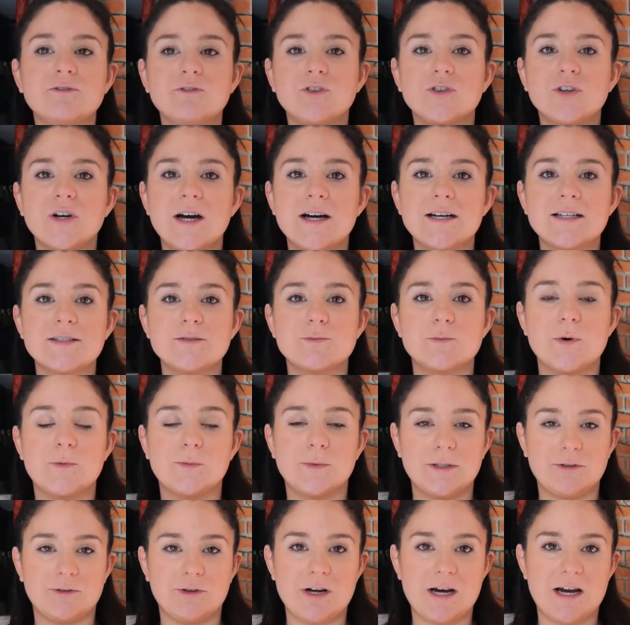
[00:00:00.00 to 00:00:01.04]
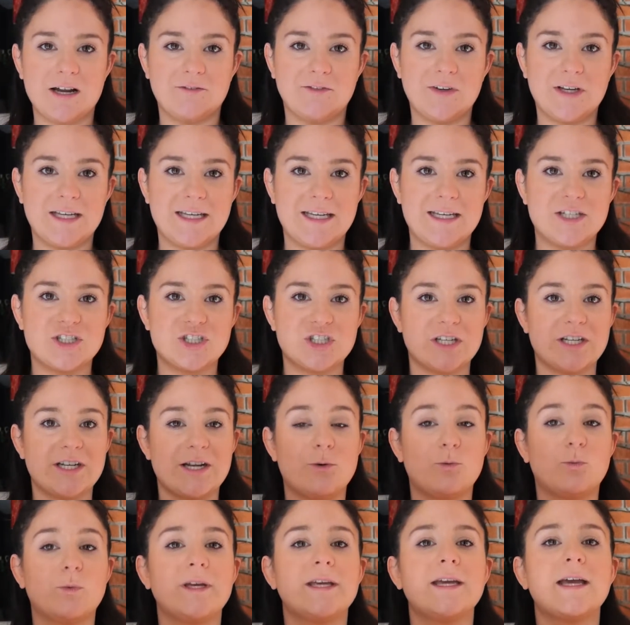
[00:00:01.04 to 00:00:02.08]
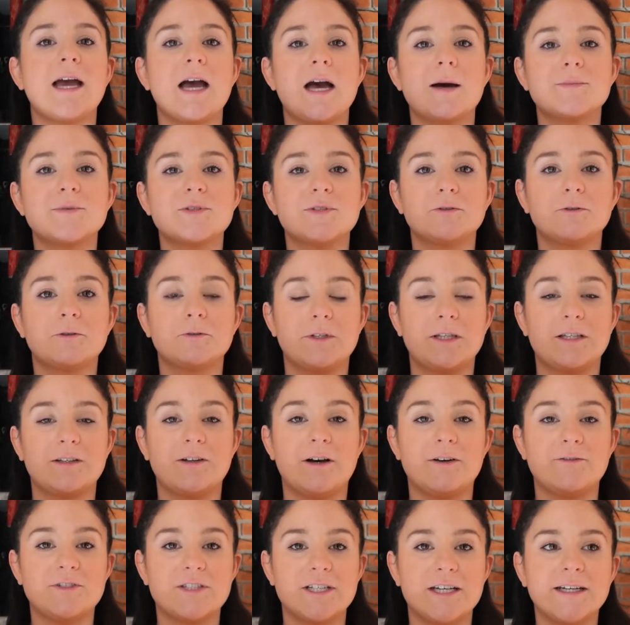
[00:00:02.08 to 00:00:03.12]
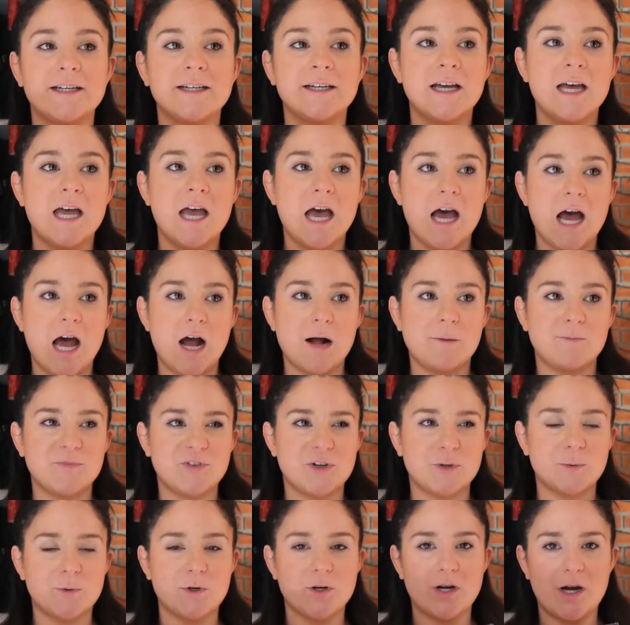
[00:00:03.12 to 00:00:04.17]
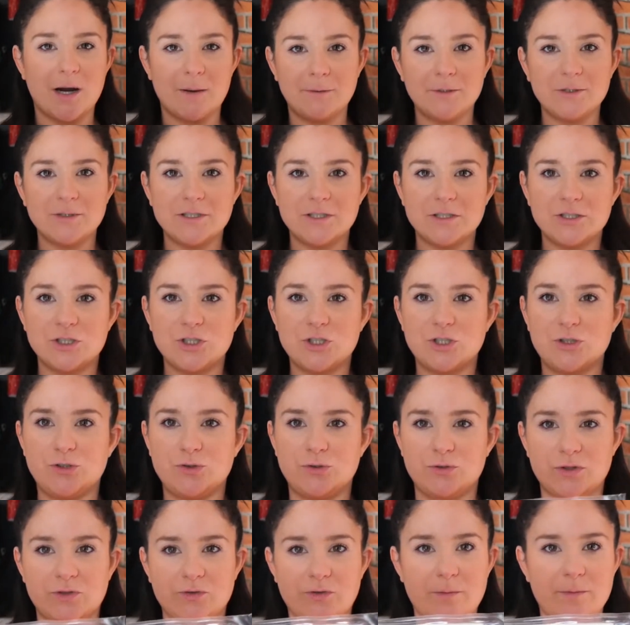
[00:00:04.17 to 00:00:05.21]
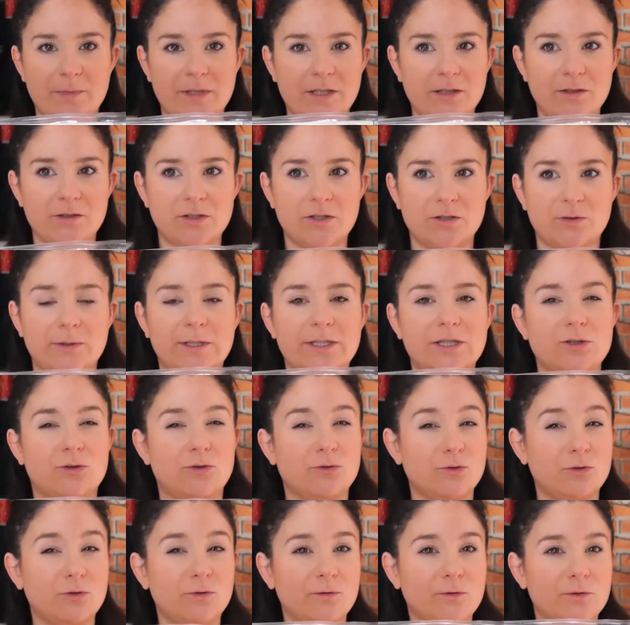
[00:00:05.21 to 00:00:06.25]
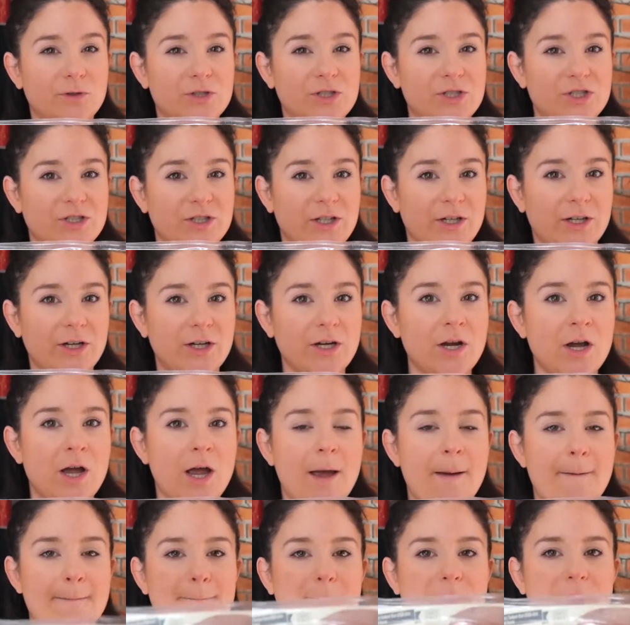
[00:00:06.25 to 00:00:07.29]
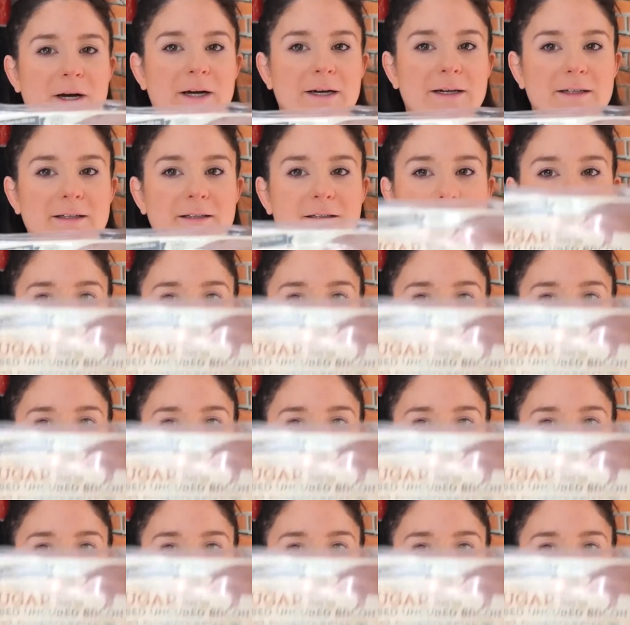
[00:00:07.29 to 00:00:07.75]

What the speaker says: for us when we were on vacation, and we absolutely loved it. There were a couple to choose from here, so I don't know for sure, but